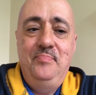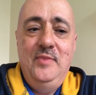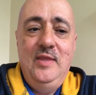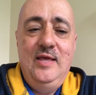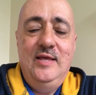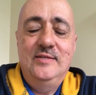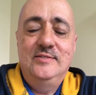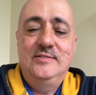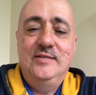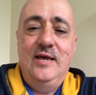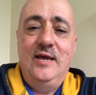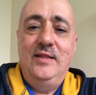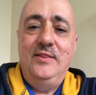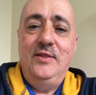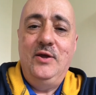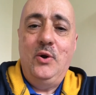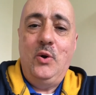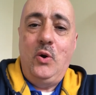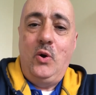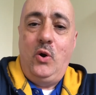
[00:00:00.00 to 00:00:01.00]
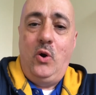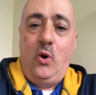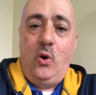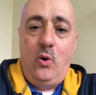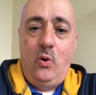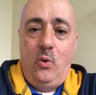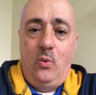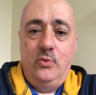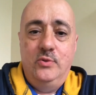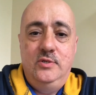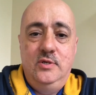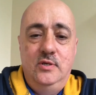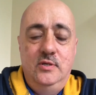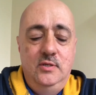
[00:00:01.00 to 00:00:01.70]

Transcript: and saying they're a cult.